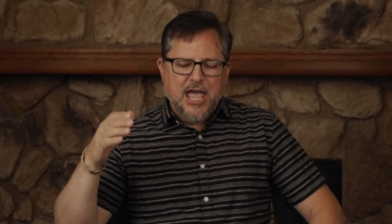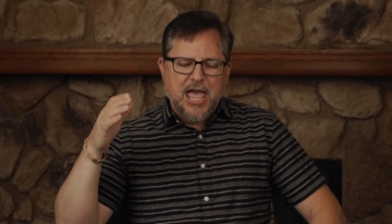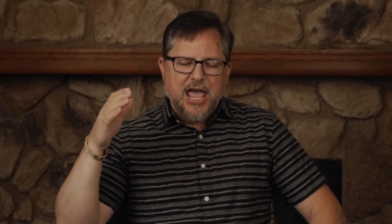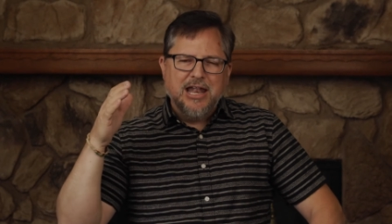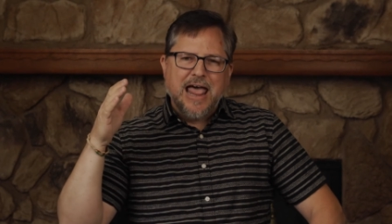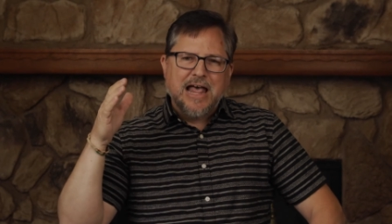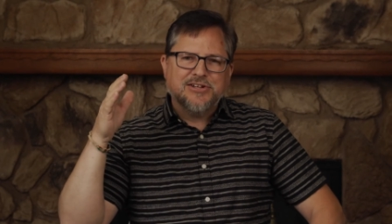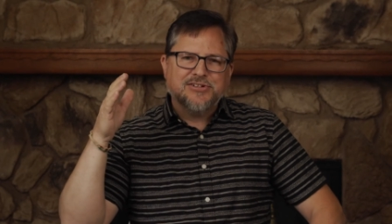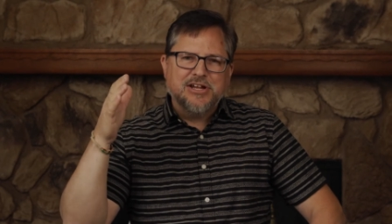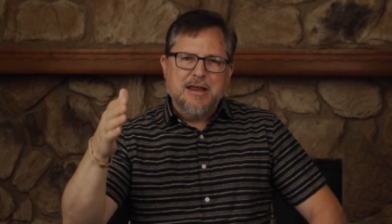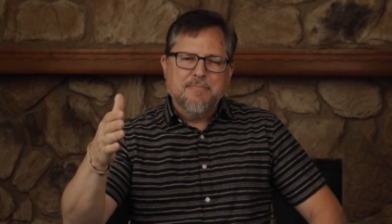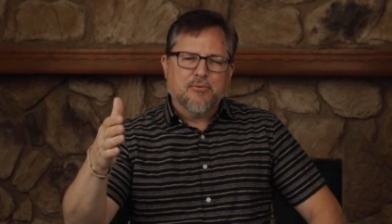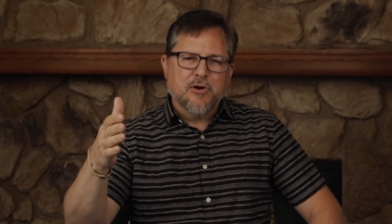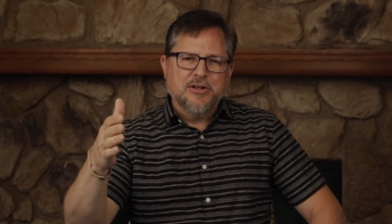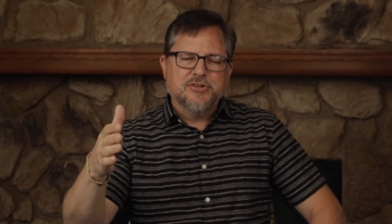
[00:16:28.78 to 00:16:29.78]
And that
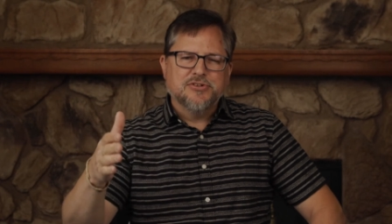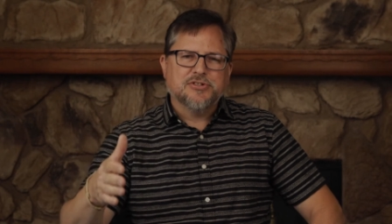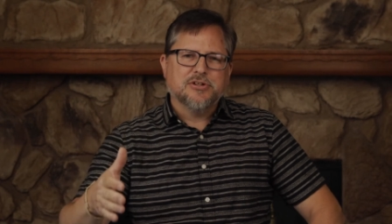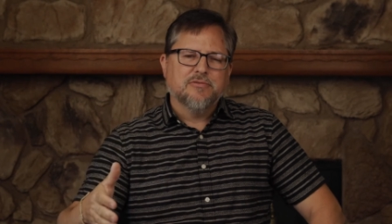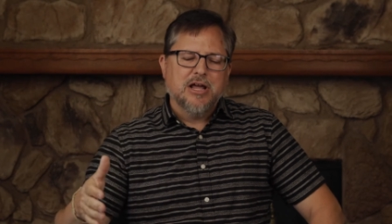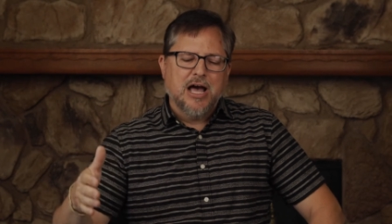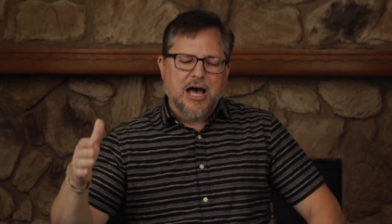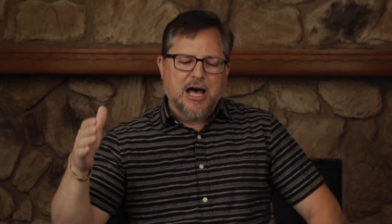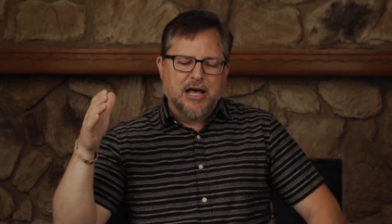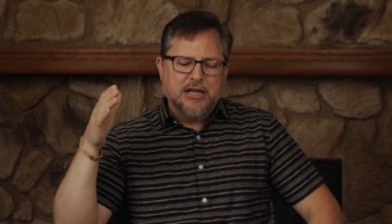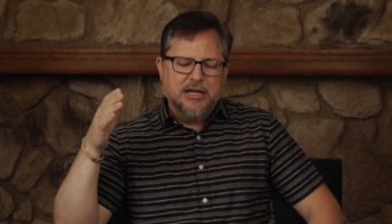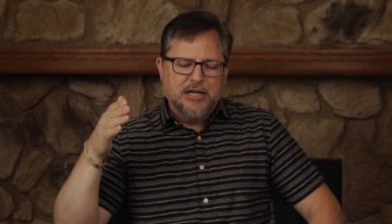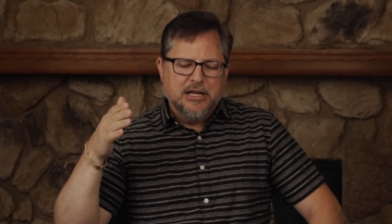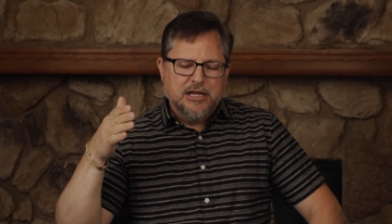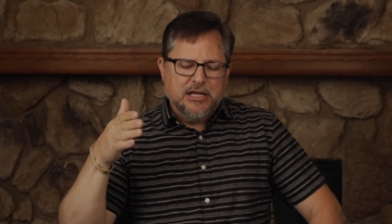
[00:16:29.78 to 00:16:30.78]
same presence of
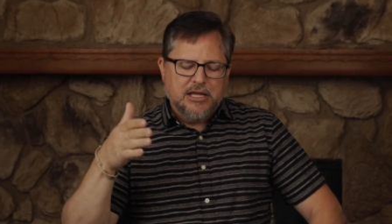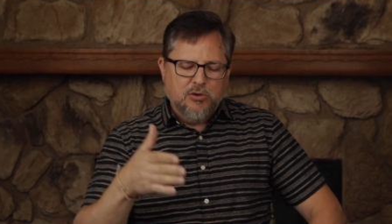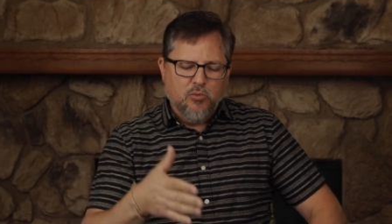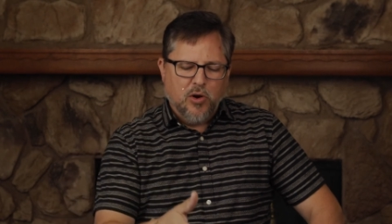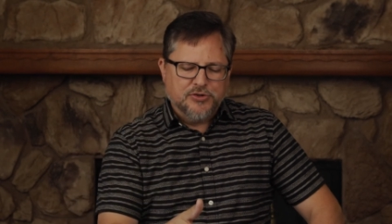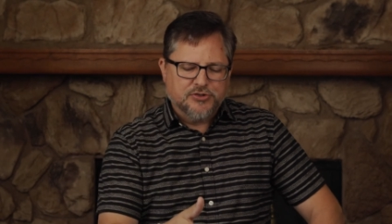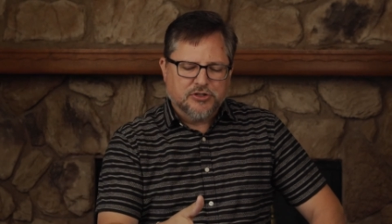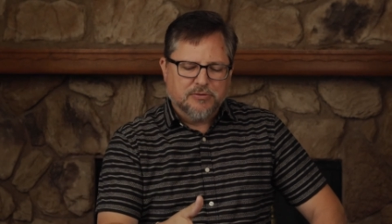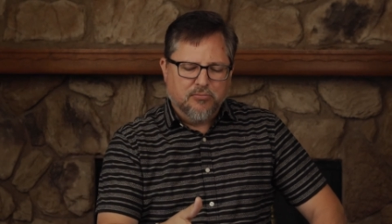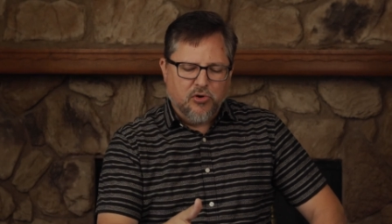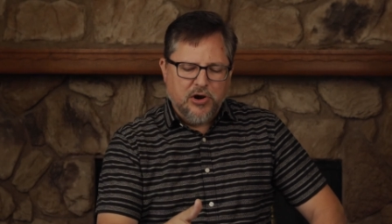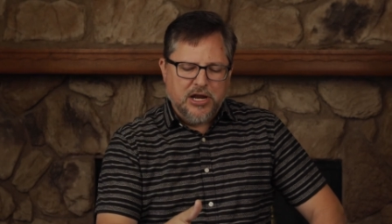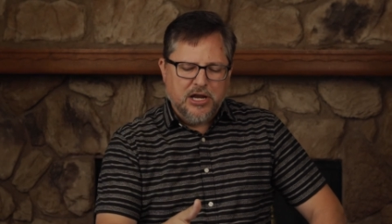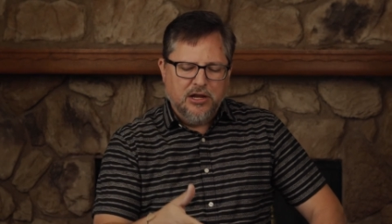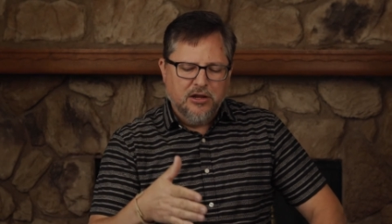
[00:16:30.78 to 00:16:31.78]
God, he wants to
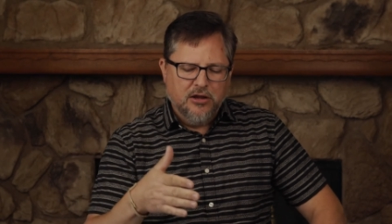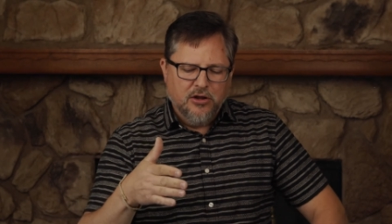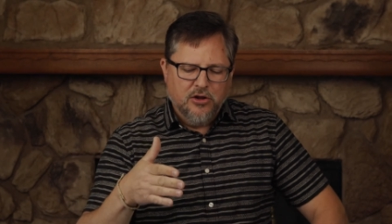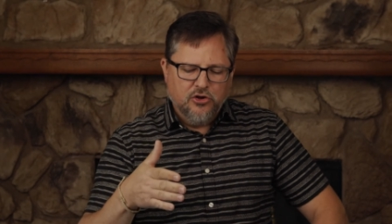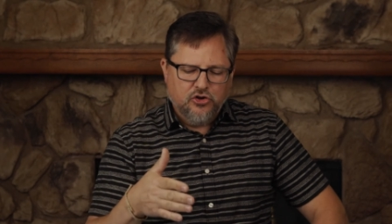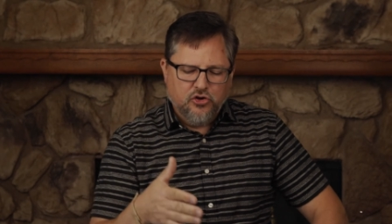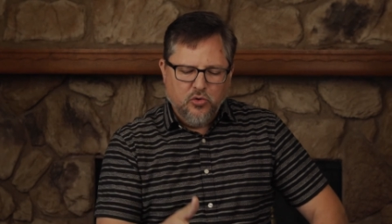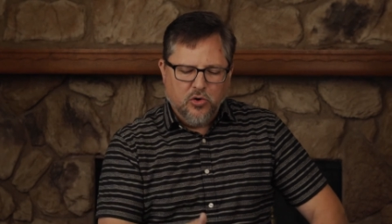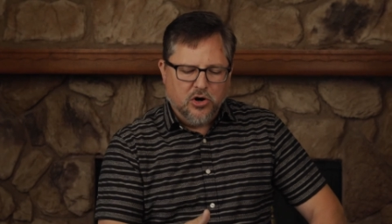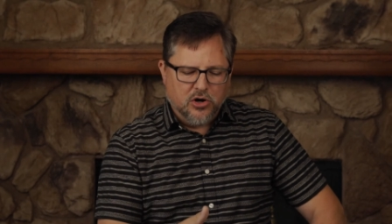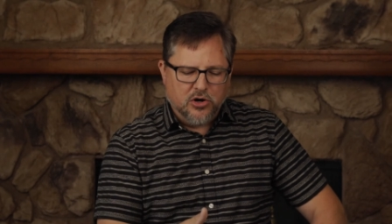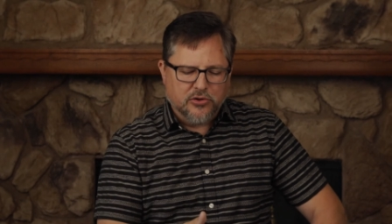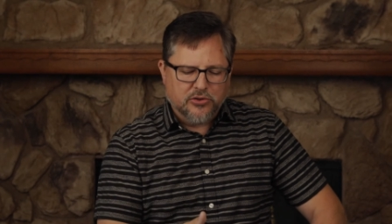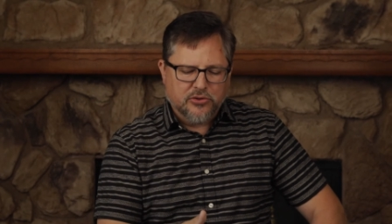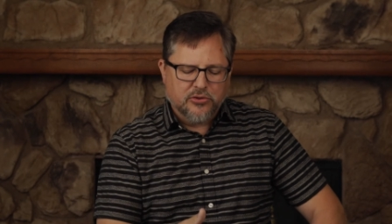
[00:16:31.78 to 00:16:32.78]
bring to
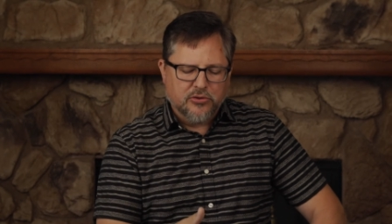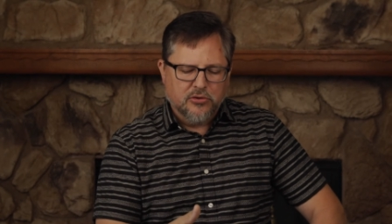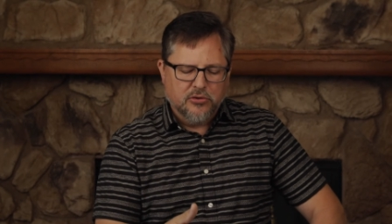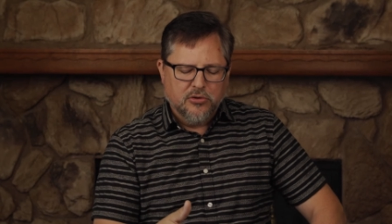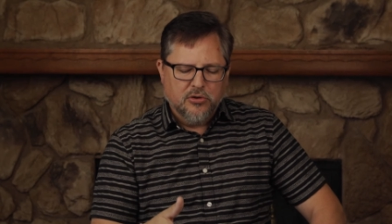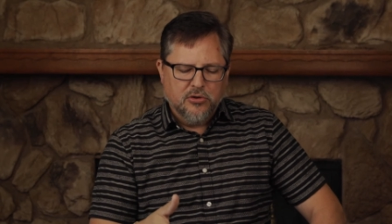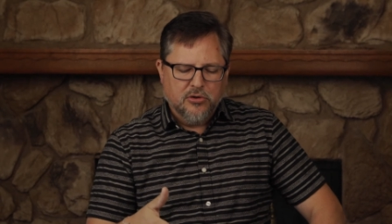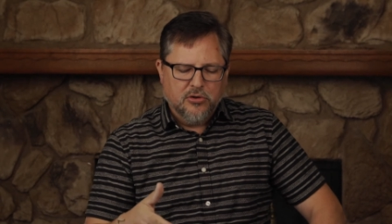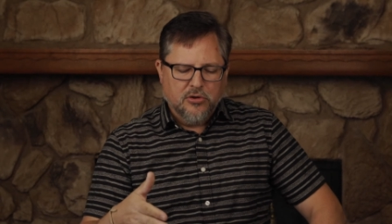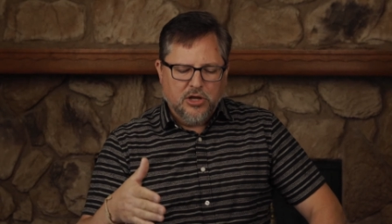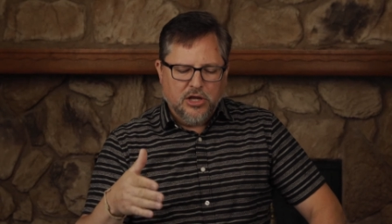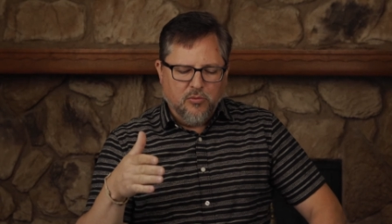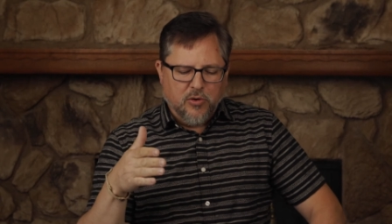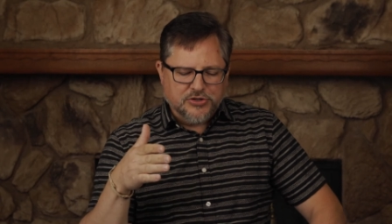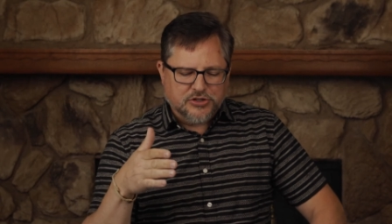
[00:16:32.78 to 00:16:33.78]
earth.
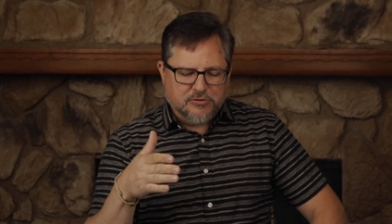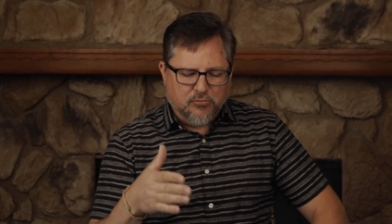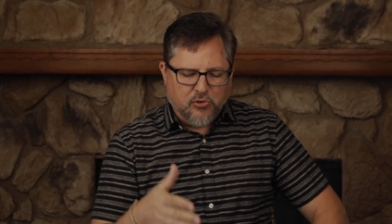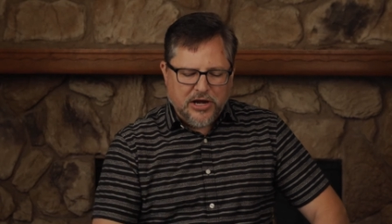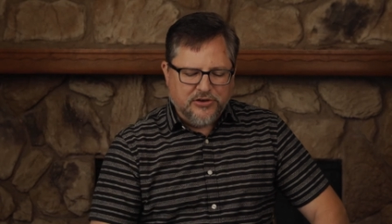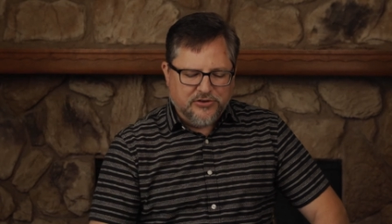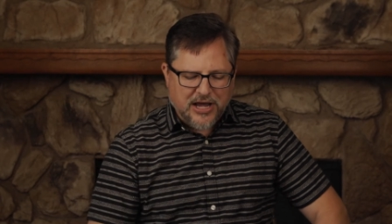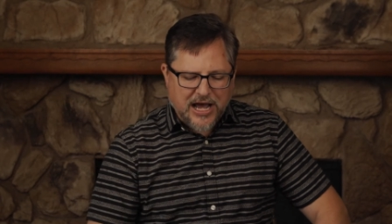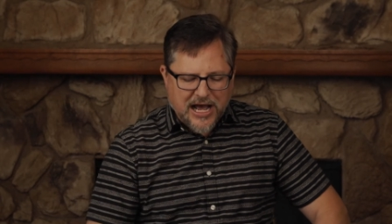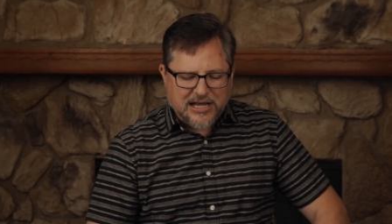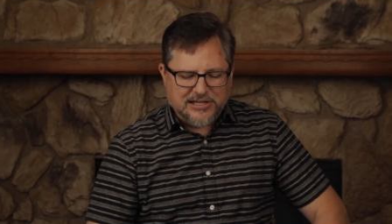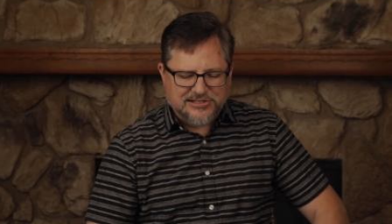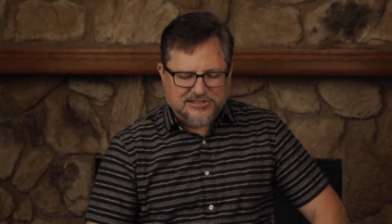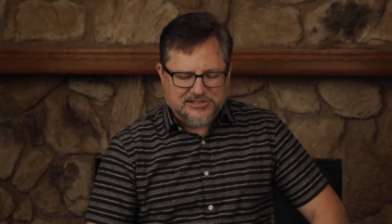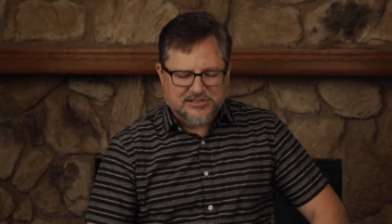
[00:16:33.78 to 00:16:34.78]
He wants to bring to
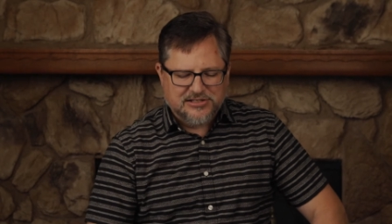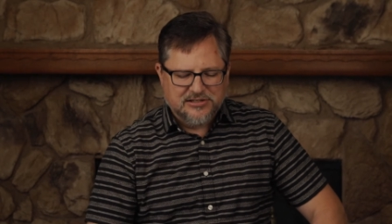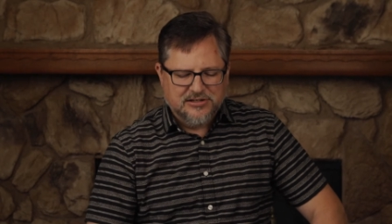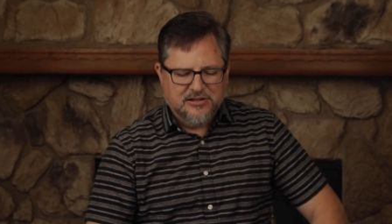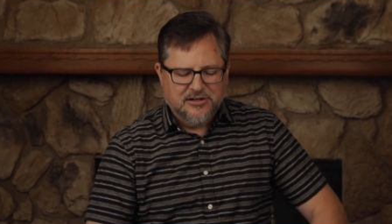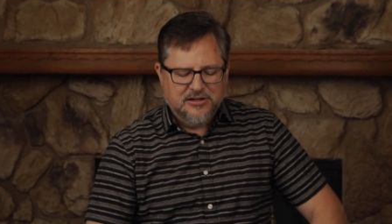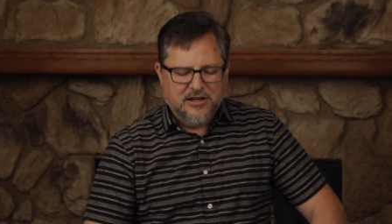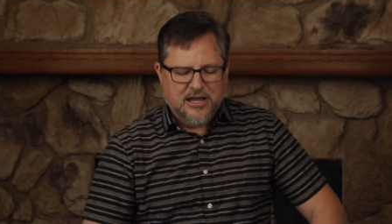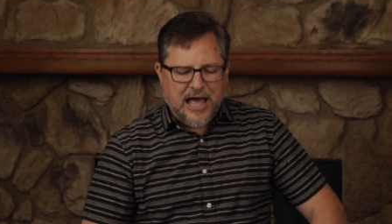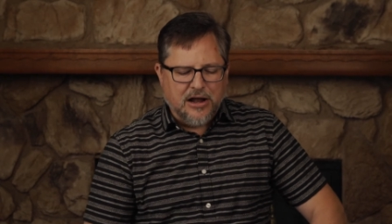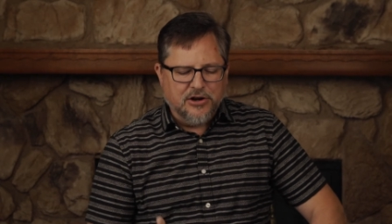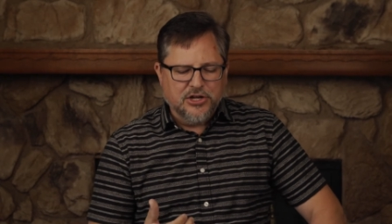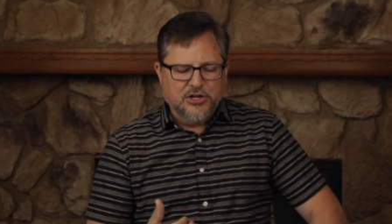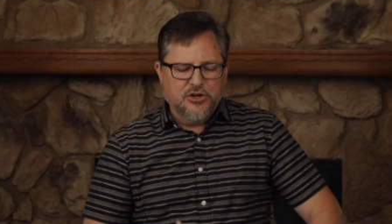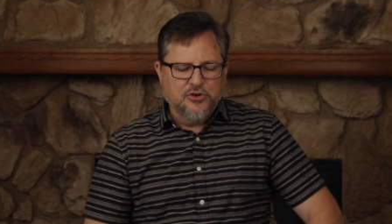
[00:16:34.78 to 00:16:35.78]
us.
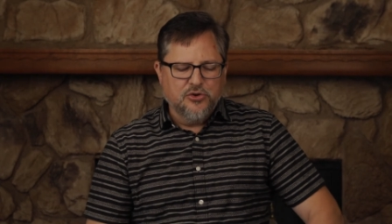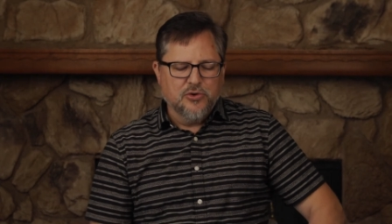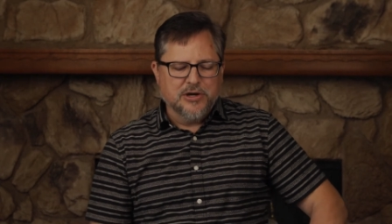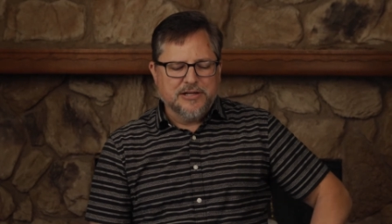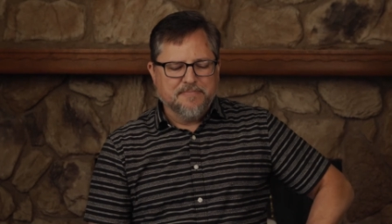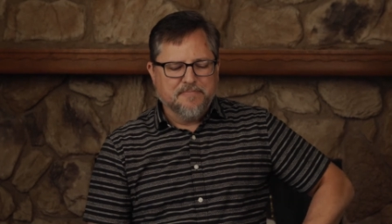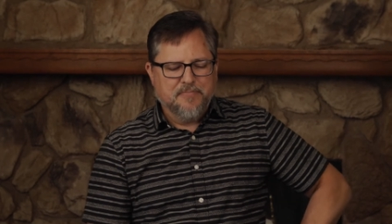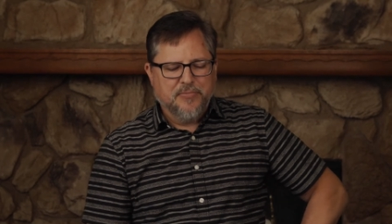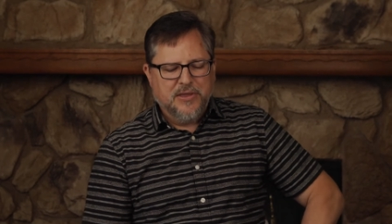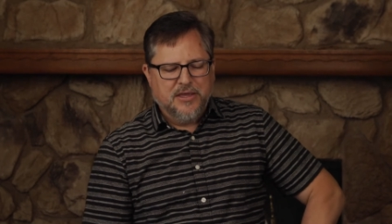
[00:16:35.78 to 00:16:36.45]
How did he do it?